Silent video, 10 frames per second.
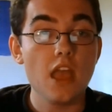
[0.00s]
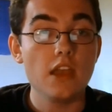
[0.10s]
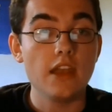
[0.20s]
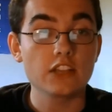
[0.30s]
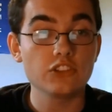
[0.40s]

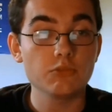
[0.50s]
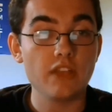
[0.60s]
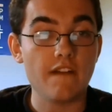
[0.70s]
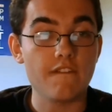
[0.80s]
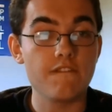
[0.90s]
Next up, we
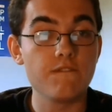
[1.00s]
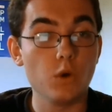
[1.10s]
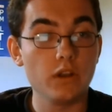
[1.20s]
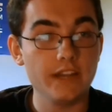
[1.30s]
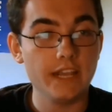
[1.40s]
have
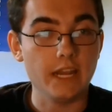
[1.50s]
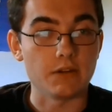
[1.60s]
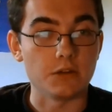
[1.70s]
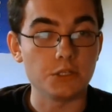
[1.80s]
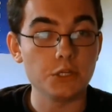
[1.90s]
Fallen
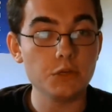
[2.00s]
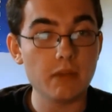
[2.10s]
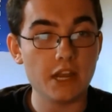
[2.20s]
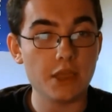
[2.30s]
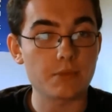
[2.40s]
Hero, 2
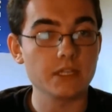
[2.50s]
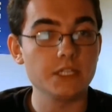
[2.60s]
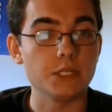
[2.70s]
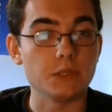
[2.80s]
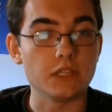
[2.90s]
mana
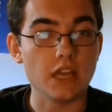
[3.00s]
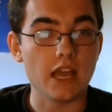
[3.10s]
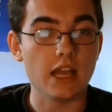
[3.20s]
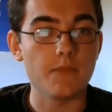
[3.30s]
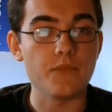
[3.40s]
3/2
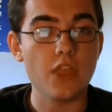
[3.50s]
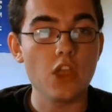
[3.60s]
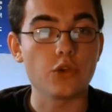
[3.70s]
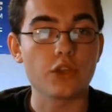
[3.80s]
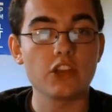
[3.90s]
that
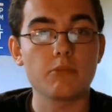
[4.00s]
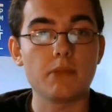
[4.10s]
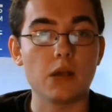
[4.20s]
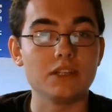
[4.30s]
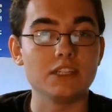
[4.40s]
your hero
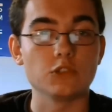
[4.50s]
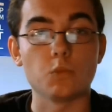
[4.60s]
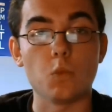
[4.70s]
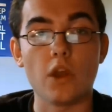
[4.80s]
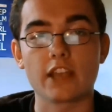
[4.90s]
power deals
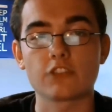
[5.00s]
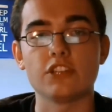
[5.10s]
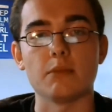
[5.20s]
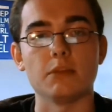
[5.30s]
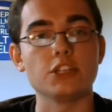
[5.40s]
1 extra
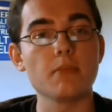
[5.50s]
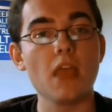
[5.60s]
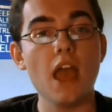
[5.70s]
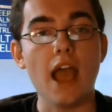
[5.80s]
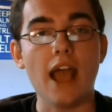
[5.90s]
damage.
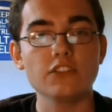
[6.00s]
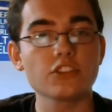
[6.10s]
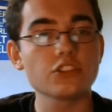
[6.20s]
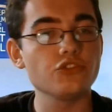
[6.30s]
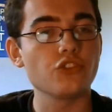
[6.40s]
Adds to
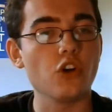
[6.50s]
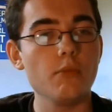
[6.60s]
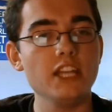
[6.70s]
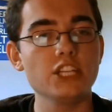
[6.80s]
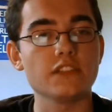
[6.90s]
Control
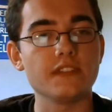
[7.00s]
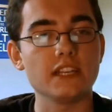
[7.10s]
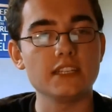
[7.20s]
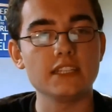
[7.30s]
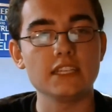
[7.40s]
Mage and the
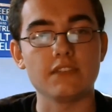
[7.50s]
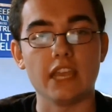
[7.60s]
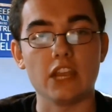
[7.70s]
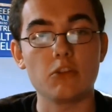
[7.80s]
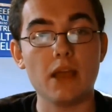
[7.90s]
validity of the
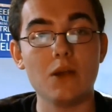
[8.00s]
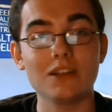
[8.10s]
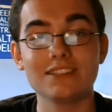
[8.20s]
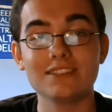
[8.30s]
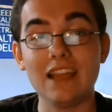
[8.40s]
hero power,
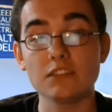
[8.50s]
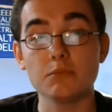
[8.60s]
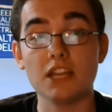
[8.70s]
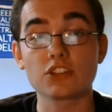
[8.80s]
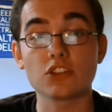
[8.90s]
stats
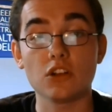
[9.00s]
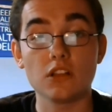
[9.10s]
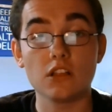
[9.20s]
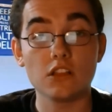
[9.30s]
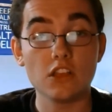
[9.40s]
match
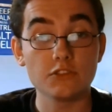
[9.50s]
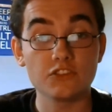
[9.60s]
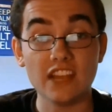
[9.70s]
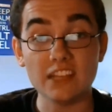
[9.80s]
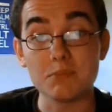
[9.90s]

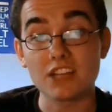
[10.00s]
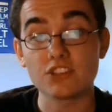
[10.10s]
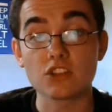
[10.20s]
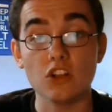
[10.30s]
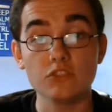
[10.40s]
the
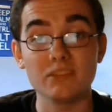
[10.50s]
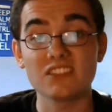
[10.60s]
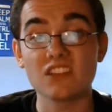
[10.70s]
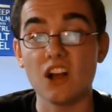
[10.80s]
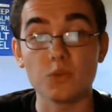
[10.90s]
cost, but this
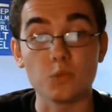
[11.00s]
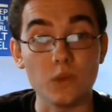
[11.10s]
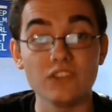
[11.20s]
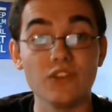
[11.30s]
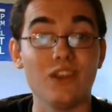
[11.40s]
card
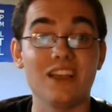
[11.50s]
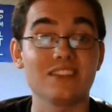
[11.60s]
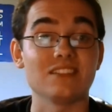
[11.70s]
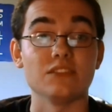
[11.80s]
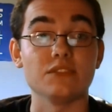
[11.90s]
will not
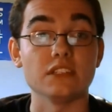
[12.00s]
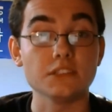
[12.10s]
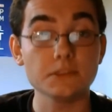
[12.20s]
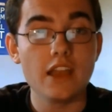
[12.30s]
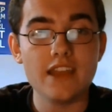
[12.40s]
last in the field.
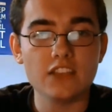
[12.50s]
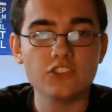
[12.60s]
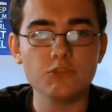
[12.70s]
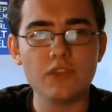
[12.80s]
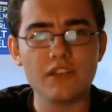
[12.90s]
Next
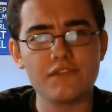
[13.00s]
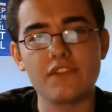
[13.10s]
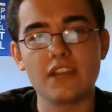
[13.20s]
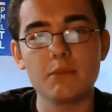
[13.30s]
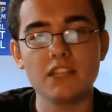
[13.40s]
up, we have
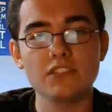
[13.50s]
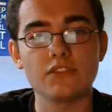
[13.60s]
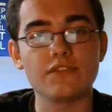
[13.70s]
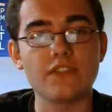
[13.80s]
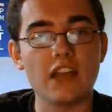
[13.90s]
Flamelance for
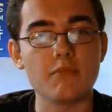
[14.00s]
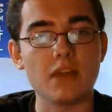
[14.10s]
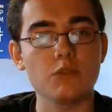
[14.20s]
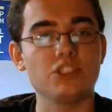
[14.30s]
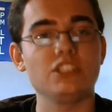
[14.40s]
5
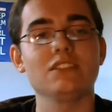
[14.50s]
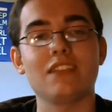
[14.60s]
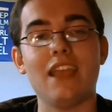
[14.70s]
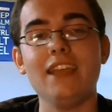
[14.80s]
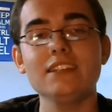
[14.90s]
mana, which deals
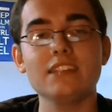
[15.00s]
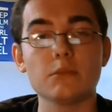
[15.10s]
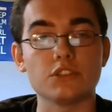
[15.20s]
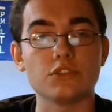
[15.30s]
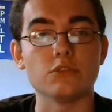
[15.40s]
8
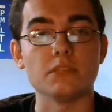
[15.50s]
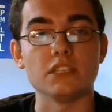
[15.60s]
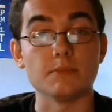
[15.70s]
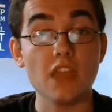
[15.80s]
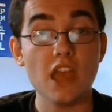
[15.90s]
damage to a
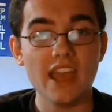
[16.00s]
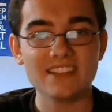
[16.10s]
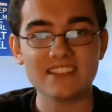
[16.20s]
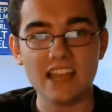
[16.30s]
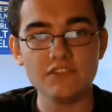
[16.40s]
minion. It's
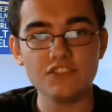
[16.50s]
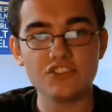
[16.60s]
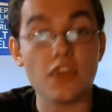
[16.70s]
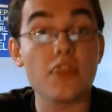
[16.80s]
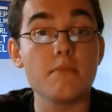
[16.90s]
kind of
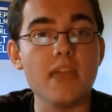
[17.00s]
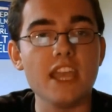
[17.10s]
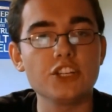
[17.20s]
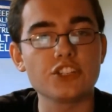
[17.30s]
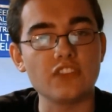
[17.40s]
just the
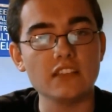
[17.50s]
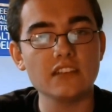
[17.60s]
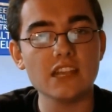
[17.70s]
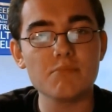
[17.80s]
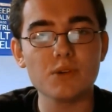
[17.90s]
Mage
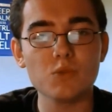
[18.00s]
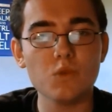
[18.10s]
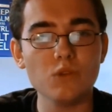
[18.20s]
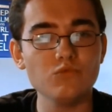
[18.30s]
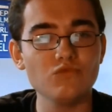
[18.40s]
Assassinate, but
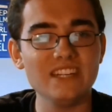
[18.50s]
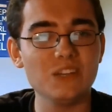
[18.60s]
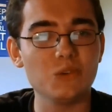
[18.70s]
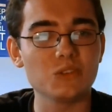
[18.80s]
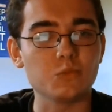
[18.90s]
won't really
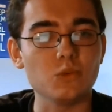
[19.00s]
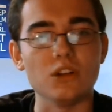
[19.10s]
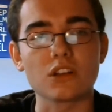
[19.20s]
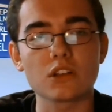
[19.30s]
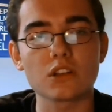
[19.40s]
always
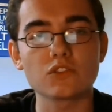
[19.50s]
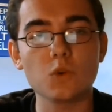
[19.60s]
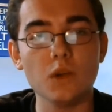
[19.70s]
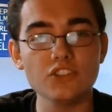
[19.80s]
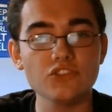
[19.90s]
work. It's
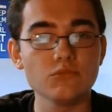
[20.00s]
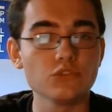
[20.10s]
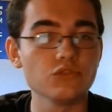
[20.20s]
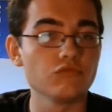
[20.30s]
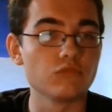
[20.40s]

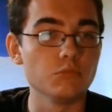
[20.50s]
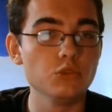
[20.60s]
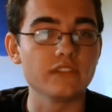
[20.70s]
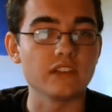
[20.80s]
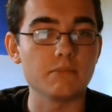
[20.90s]
questionable
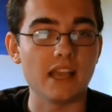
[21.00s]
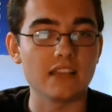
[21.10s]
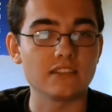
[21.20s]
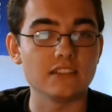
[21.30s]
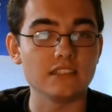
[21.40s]
removal at best
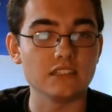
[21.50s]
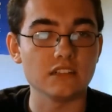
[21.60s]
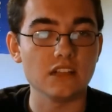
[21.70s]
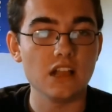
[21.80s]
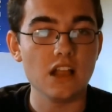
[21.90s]
to deal,
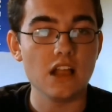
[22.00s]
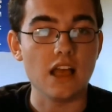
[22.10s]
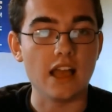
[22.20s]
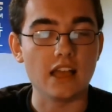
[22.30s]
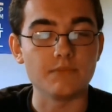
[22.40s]

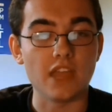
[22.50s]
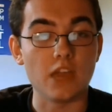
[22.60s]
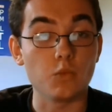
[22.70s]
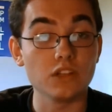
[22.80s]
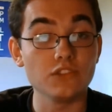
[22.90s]
and
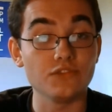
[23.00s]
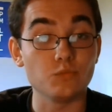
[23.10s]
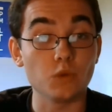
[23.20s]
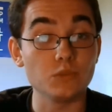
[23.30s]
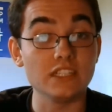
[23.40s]

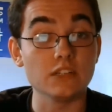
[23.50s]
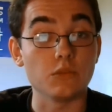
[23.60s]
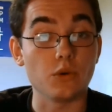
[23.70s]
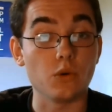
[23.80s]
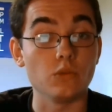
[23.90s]
won't deal with
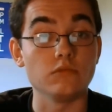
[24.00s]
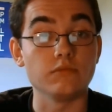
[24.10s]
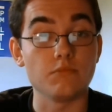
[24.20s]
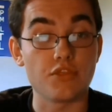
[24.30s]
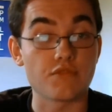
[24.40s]
all
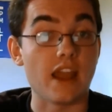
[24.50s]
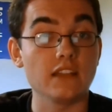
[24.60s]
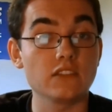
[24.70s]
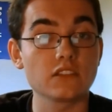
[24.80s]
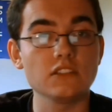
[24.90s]

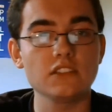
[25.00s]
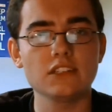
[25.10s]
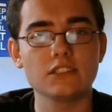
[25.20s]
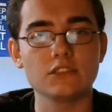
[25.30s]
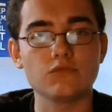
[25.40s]
threats.
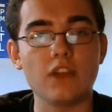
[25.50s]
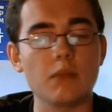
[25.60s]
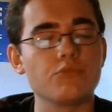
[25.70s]
Consider Ramp